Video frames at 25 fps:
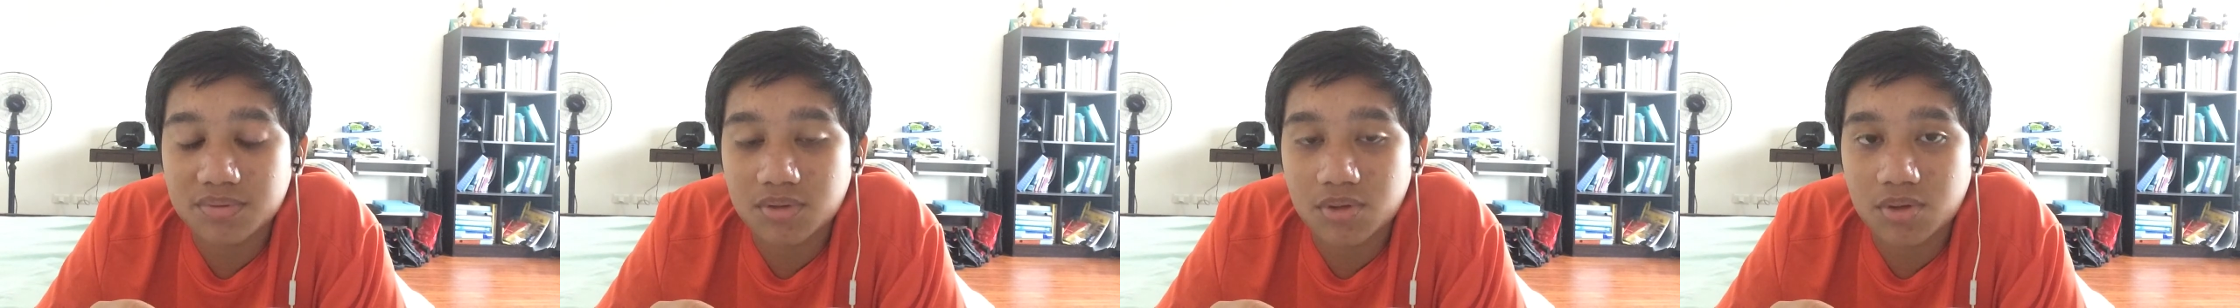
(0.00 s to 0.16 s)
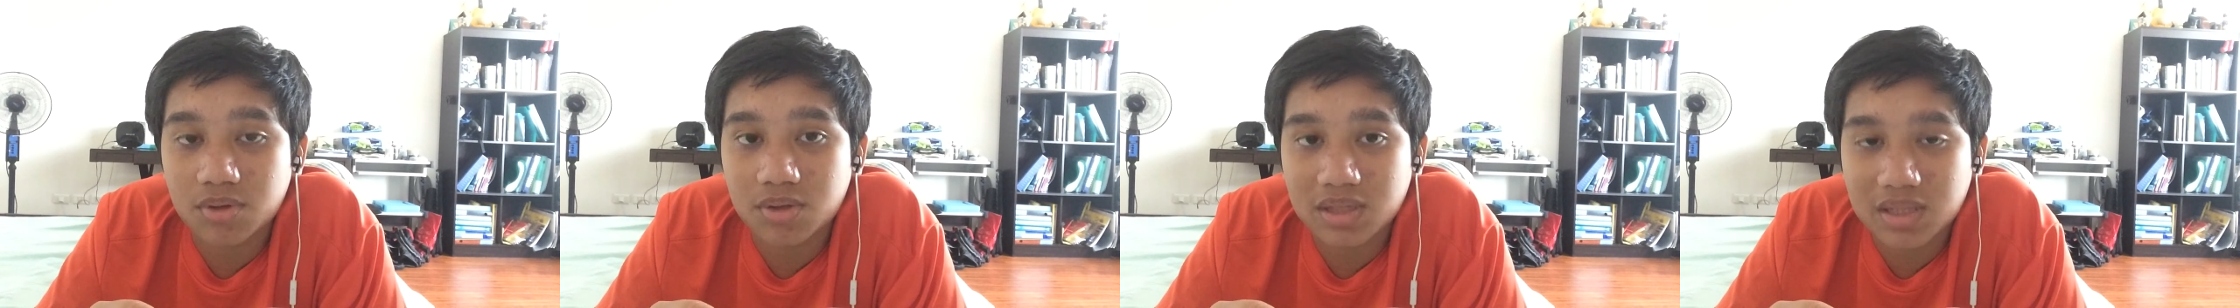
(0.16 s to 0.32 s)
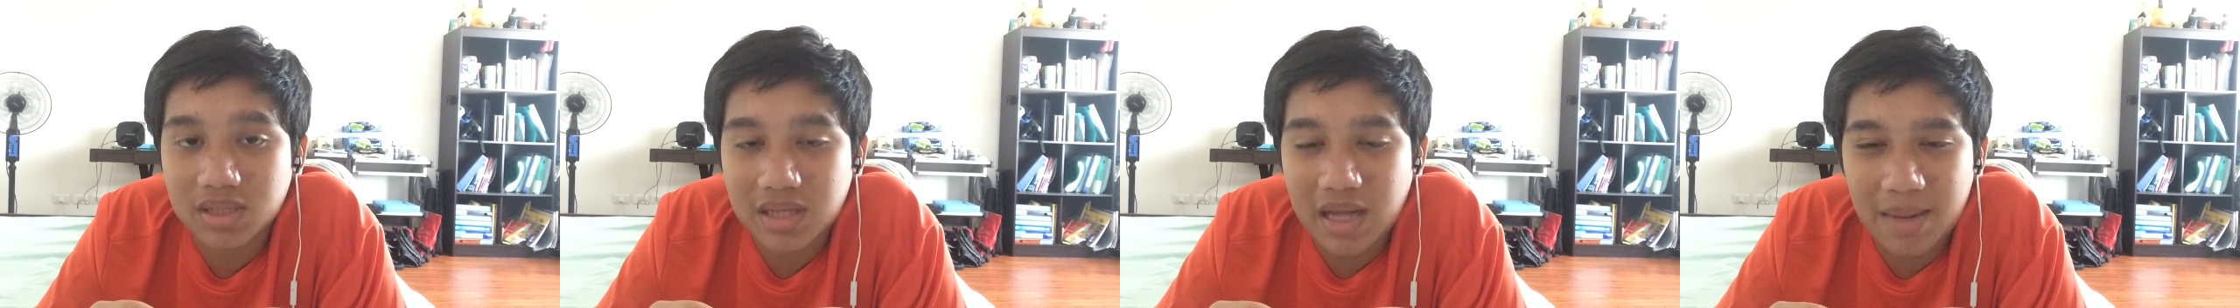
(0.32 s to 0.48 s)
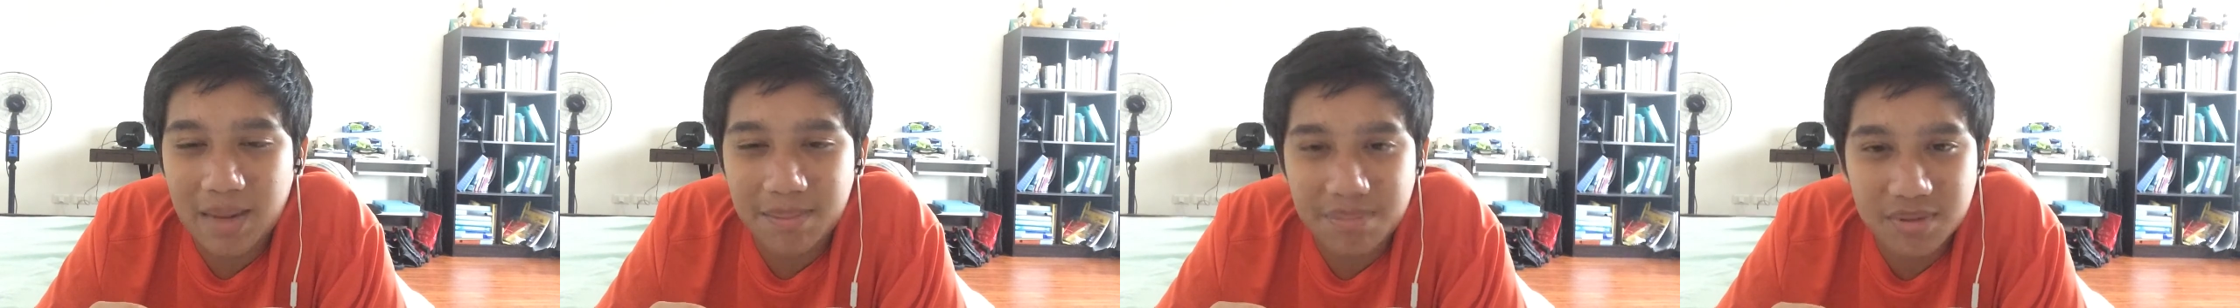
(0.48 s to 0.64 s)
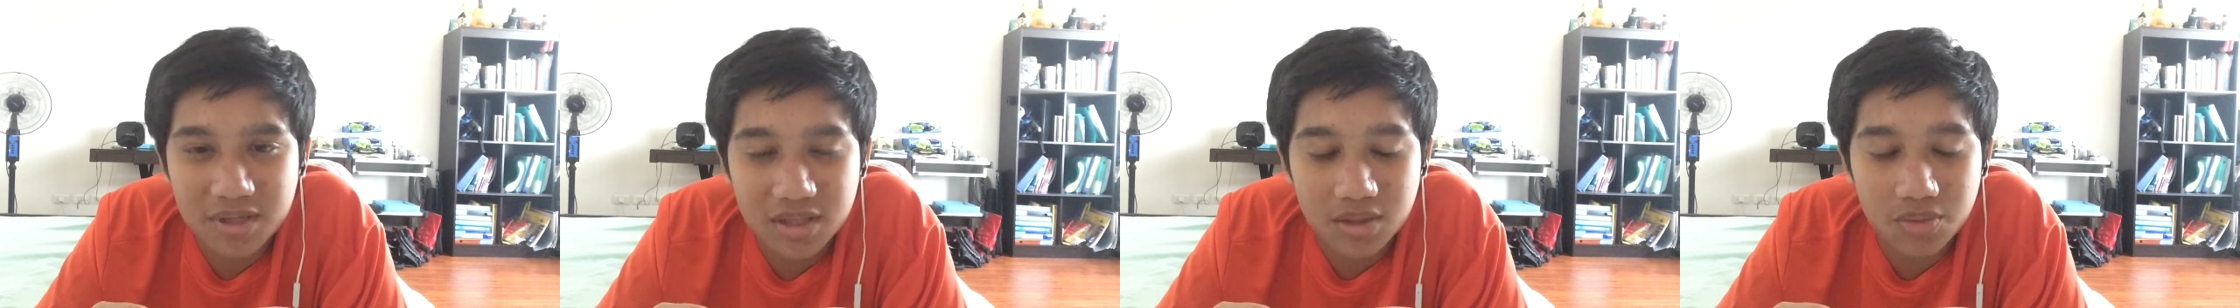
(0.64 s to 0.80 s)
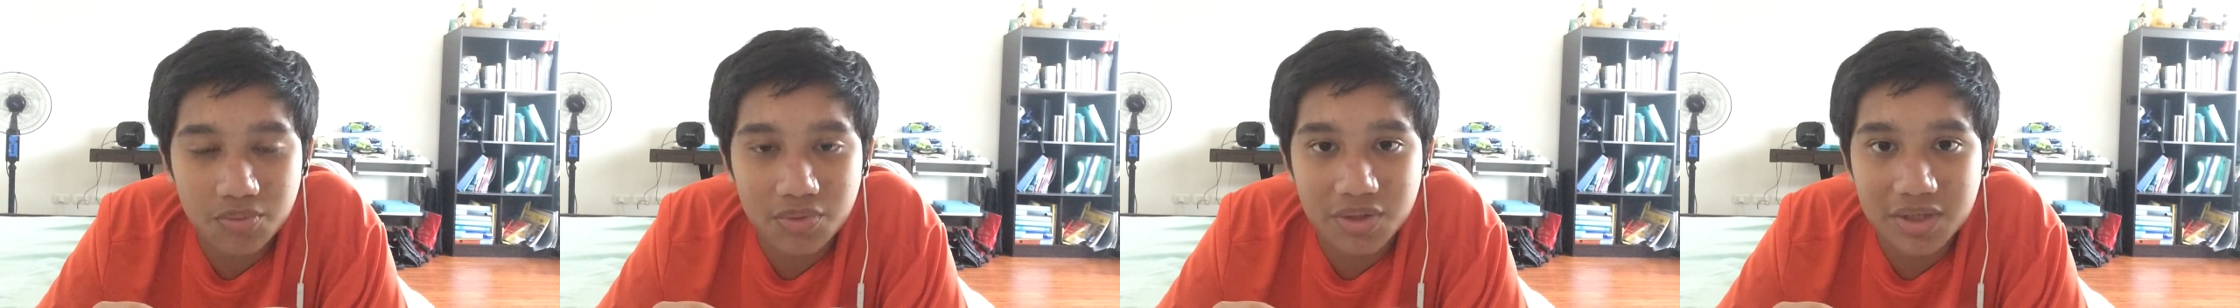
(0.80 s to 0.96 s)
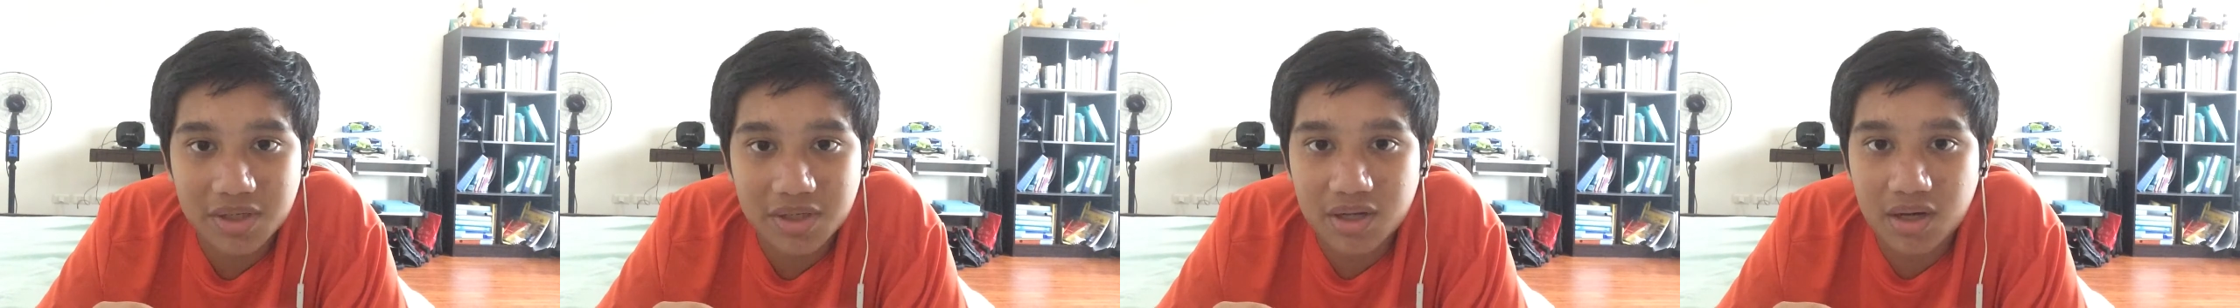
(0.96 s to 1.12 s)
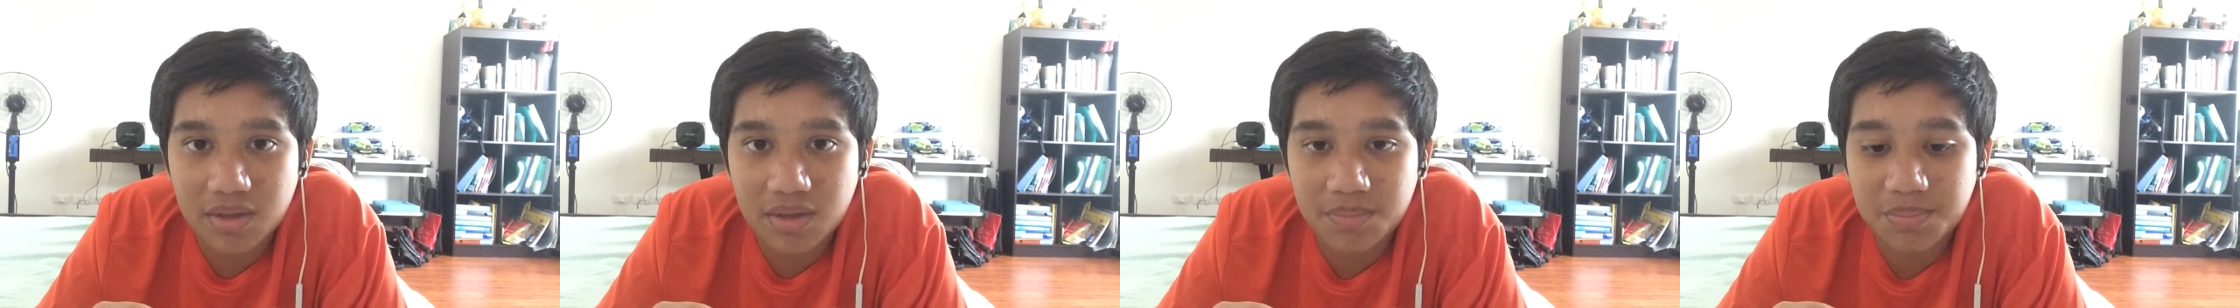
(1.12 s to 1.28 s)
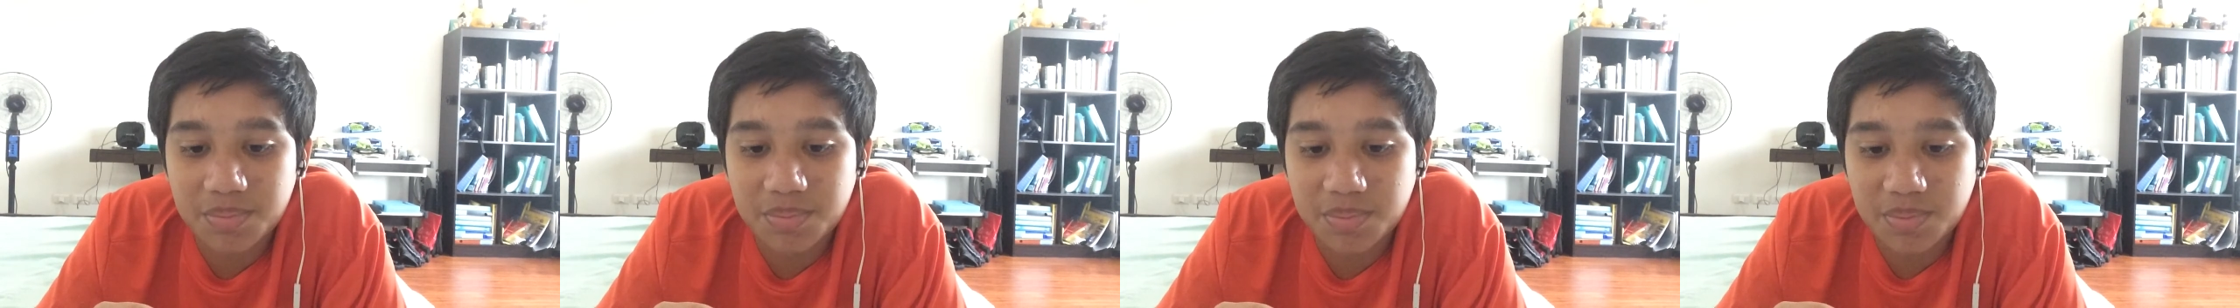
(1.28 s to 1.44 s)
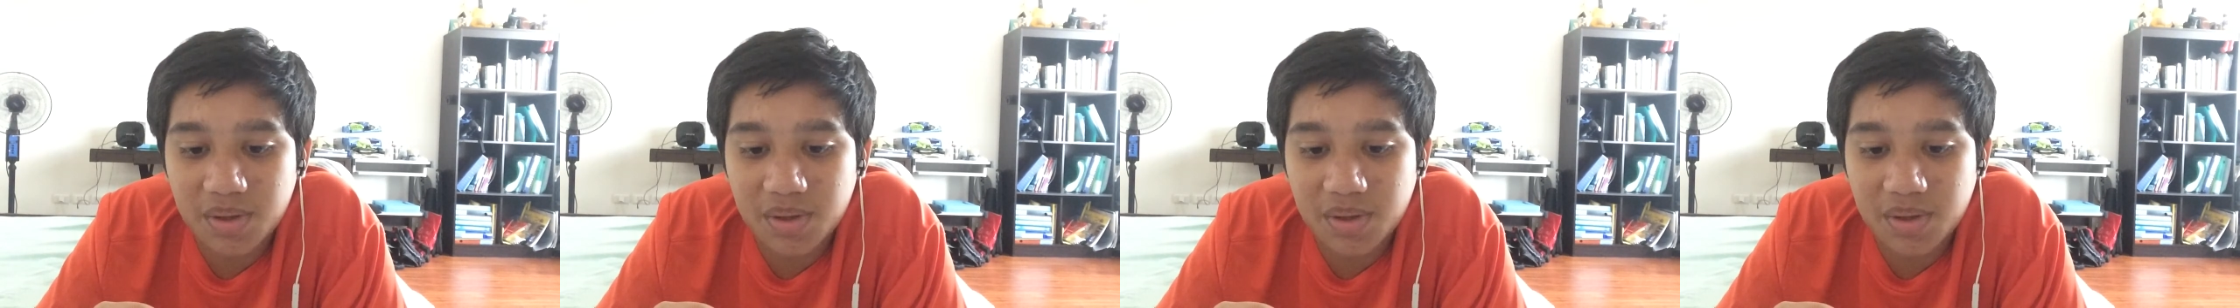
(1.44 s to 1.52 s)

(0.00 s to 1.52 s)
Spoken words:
or the Capital One Cup,